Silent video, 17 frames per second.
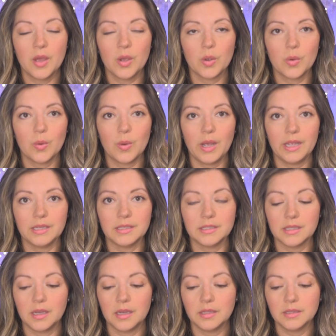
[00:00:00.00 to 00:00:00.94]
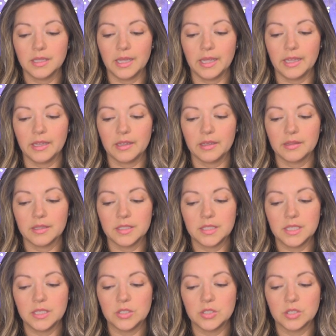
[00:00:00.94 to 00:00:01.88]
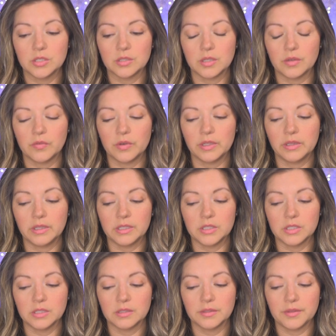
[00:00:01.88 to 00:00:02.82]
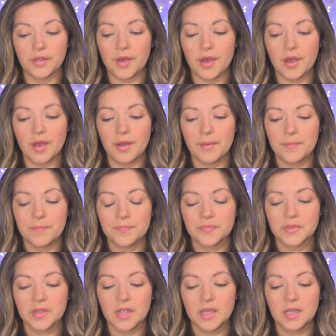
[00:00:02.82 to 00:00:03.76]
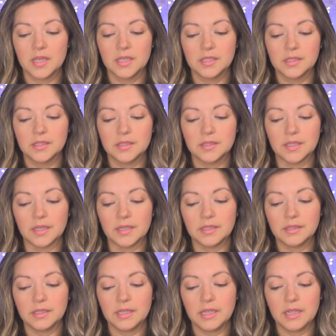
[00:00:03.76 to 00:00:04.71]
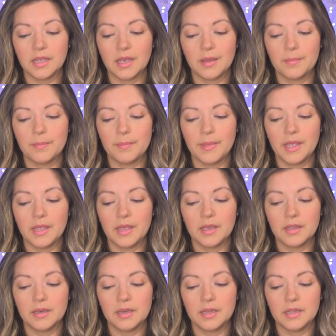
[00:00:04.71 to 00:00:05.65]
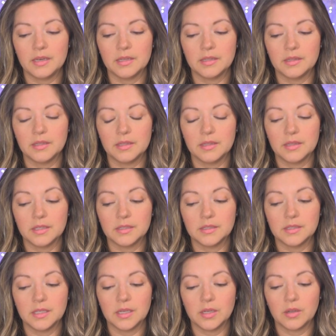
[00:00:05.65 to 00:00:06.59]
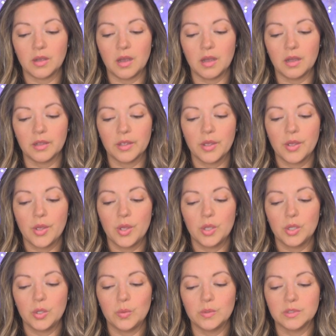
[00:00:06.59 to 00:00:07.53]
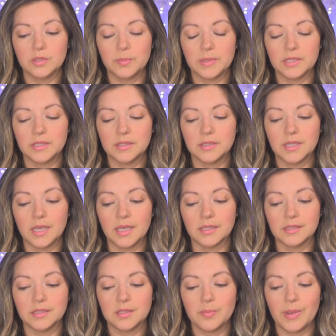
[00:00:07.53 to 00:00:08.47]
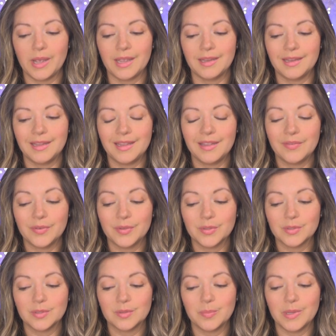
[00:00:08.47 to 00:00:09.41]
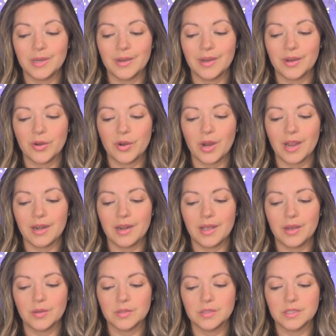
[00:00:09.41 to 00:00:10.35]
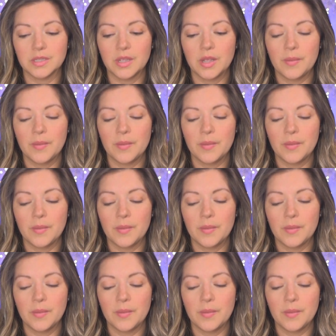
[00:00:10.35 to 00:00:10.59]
quite unlike the teachers of religious law. Suddenly, a man in the synagogue who was possessed by an evil spirit cried out,